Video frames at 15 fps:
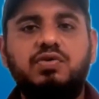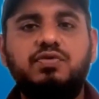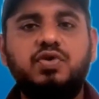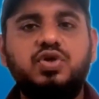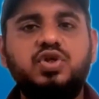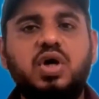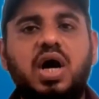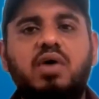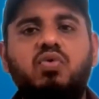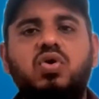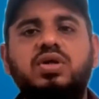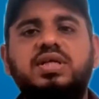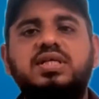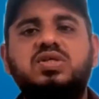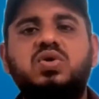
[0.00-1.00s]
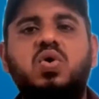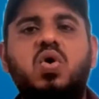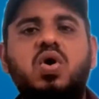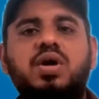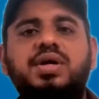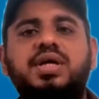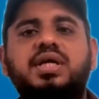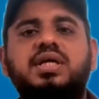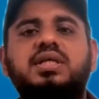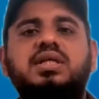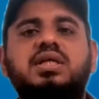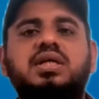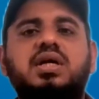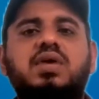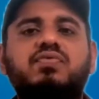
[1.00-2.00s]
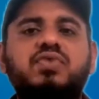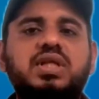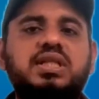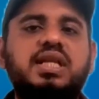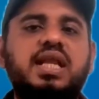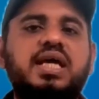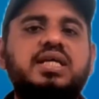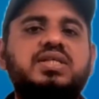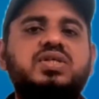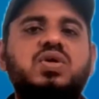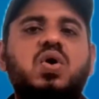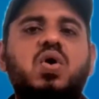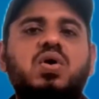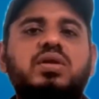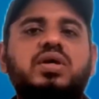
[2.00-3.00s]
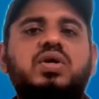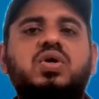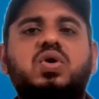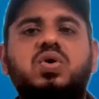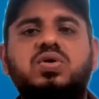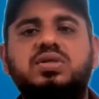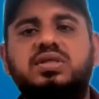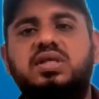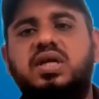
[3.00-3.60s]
For to avoid this holding with legs on the cross,